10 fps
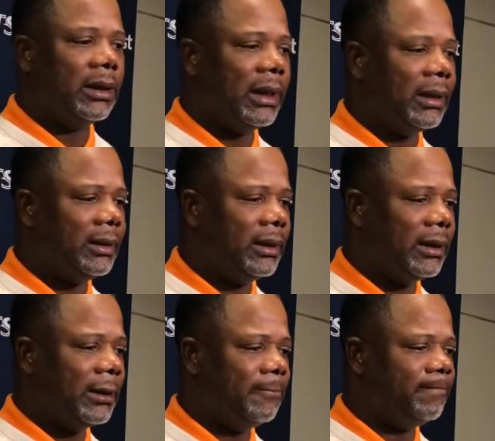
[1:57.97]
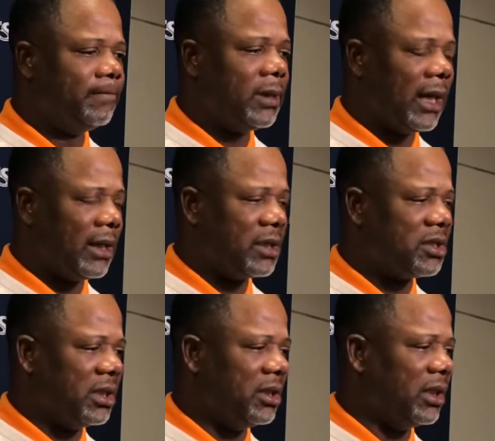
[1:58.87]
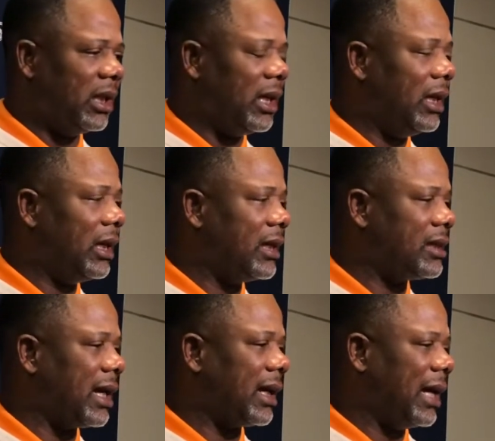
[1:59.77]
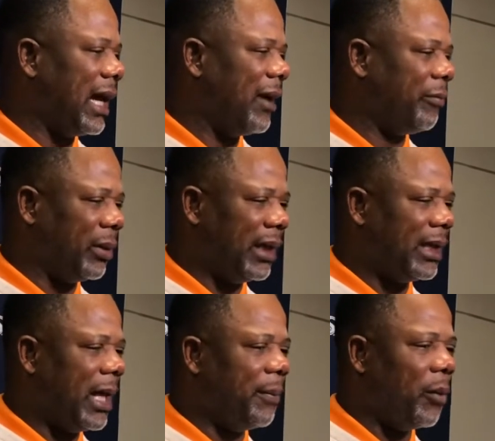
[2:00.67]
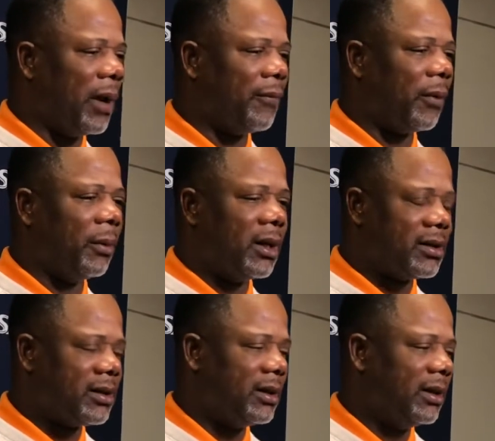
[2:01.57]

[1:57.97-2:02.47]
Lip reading: and kind of extended the lead in the second half, played keep away from us,